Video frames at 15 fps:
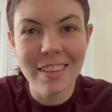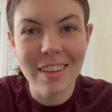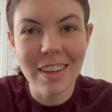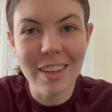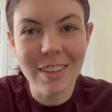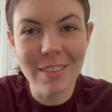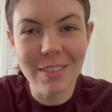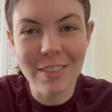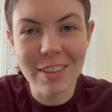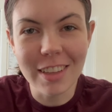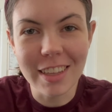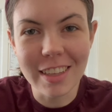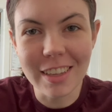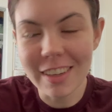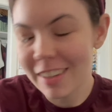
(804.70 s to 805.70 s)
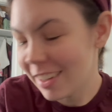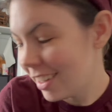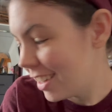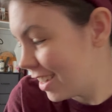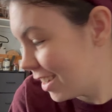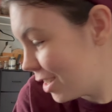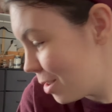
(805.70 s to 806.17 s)
I feel like
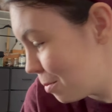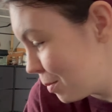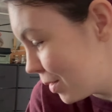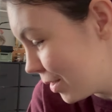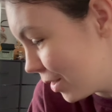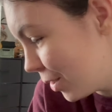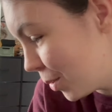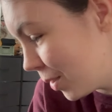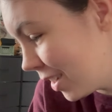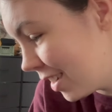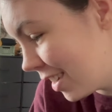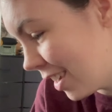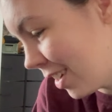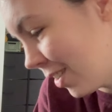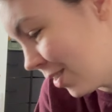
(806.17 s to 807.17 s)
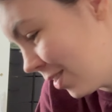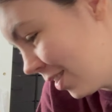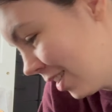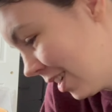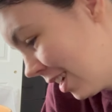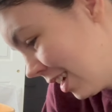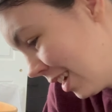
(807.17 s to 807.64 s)
I am slowing down